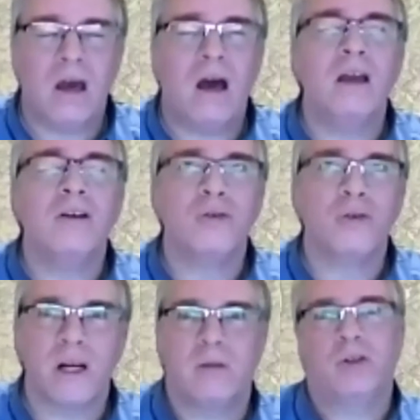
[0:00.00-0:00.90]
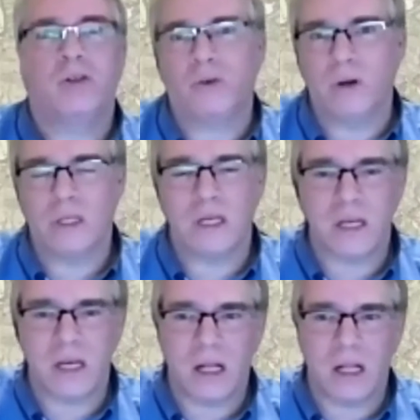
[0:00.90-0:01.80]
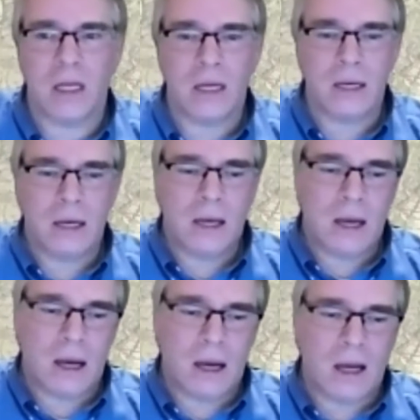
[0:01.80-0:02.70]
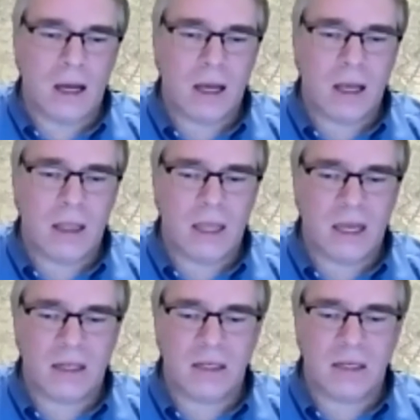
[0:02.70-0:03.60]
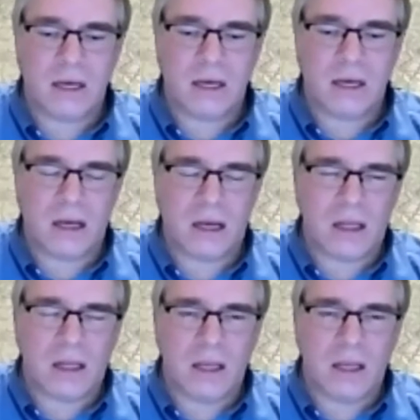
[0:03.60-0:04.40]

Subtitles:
many incredible stories to tell that